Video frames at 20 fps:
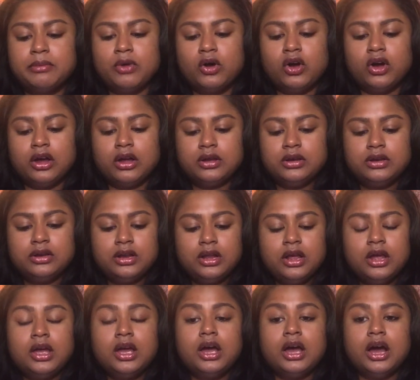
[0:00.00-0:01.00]
on.
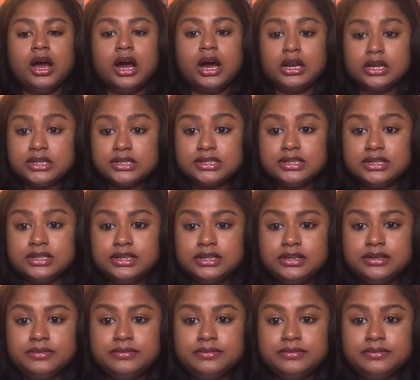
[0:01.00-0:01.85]
Honestly,